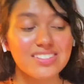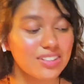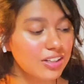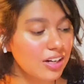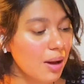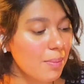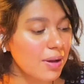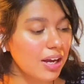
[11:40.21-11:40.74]

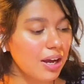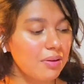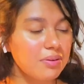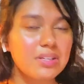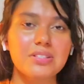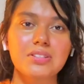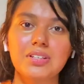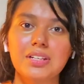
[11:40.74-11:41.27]
Instagram account
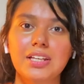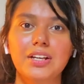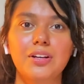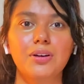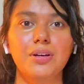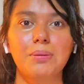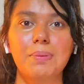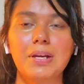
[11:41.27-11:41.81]
is really
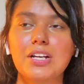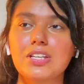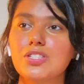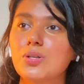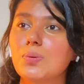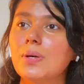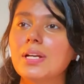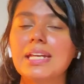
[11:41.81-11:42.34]
good because
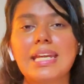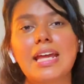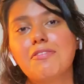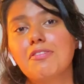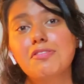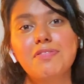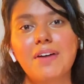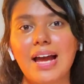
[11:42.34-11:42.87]
you would
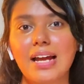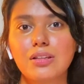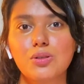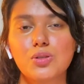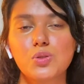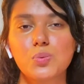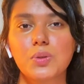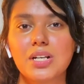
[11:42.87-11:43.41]
never find
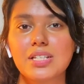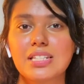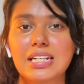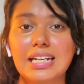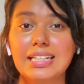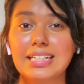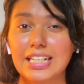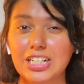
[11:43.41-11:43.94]
those words in
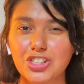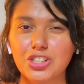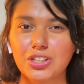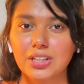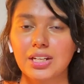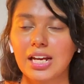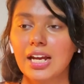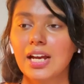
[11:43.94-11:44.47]
a
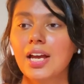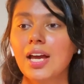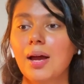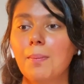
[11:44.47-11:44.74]
dictionary,